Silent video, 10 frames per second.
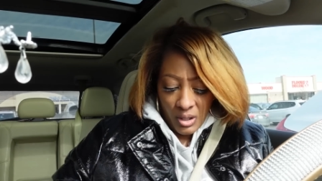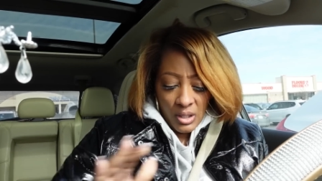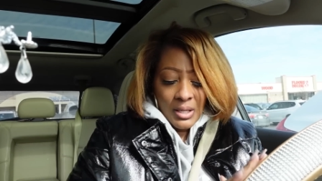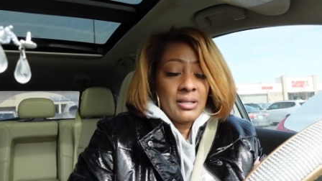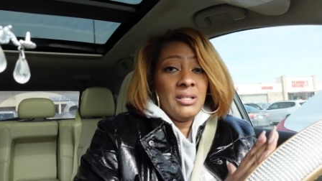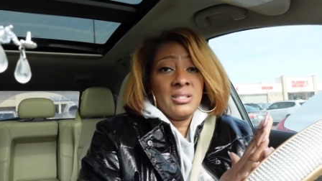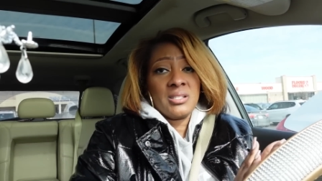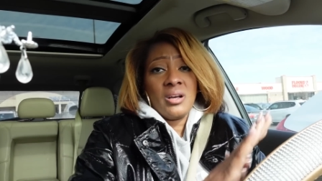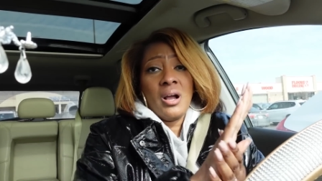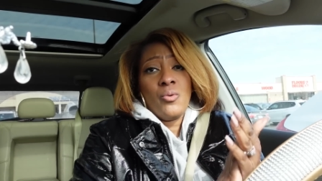And I need
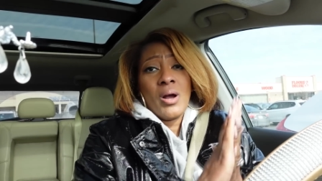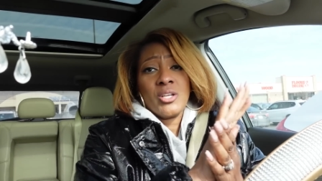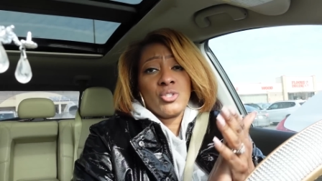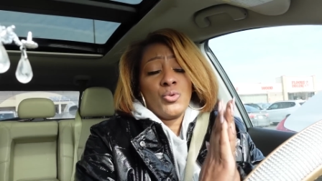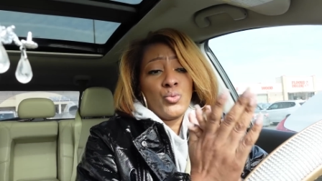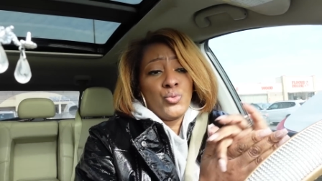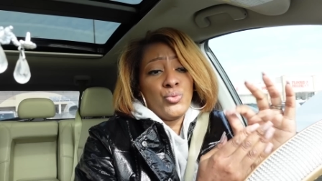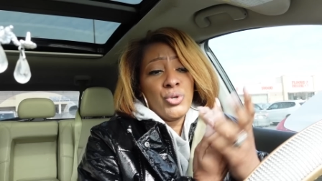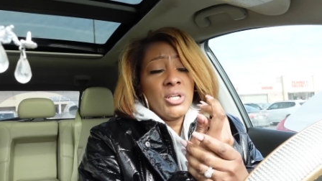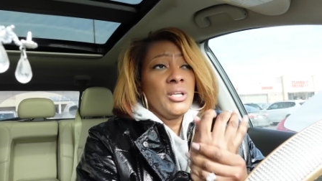this car wash
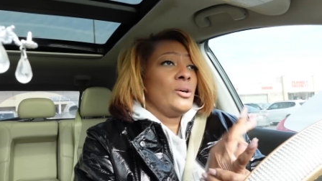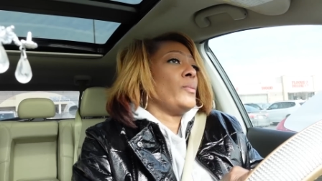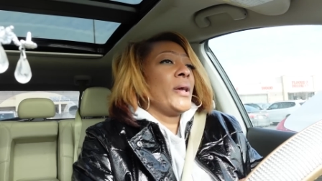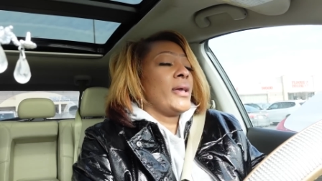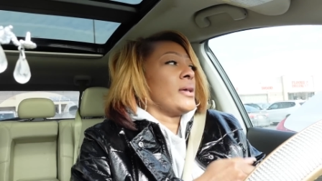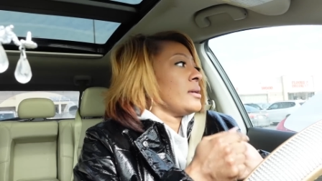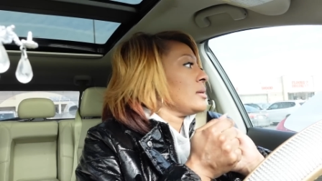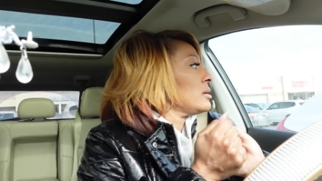real bad.